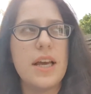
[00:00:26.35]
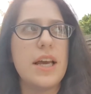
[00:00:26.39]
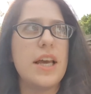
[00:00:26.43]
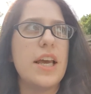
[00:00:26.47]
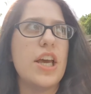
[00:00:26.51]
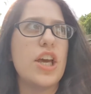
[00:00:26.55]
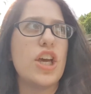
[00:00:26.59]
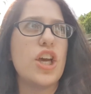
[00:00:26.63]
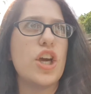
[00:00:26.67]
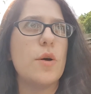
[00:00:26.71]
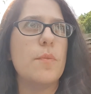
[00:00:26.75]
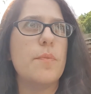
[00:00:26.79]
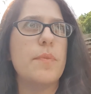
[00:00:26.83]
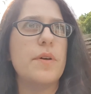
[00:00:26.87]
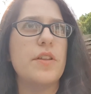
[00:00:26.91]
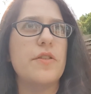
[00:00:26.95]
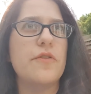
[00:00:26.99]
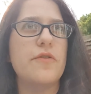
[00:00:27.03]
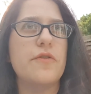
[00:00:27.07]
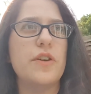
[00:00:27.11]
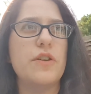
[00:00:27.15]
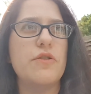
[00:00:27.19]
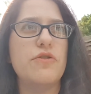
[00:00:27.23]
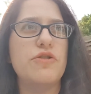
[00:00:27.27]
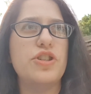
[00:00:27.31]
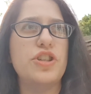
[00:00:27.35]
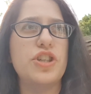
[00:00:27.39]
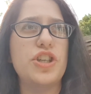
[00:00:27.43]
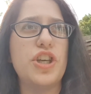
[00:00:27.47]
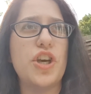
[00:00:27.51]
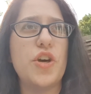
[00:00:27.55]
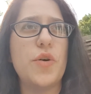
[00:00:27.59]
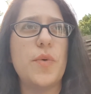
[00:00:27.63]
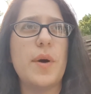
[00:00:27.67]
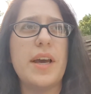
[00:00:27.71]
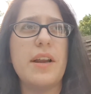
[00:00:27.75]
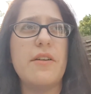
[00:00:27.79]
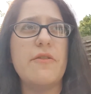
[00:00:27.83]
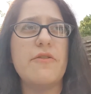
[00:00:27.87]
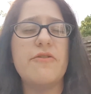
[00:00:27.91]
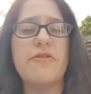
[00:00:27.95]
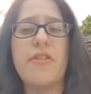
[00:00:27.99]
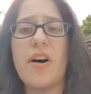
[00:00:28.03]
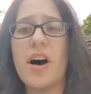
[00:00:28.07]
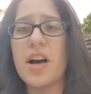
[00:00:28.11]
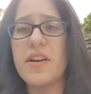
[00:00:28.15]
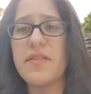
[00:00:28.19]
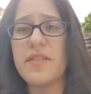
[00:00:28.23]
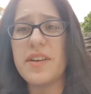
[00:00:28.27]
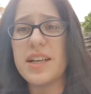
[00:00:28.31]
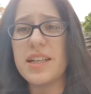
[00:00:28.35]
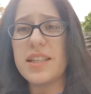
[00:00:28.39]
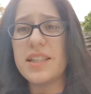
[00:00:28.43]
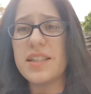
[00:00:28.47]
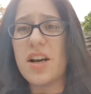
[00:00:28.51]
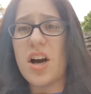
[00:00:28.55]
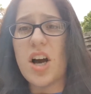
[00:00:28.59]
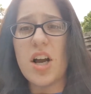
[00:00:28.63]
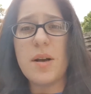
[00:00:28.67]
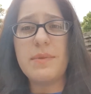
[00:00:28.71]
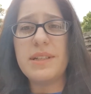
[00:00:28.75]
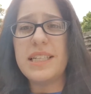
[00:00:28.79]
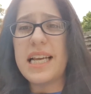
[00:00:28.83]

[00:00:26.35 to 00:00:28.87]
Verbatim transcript: it could be the future you in five years' time,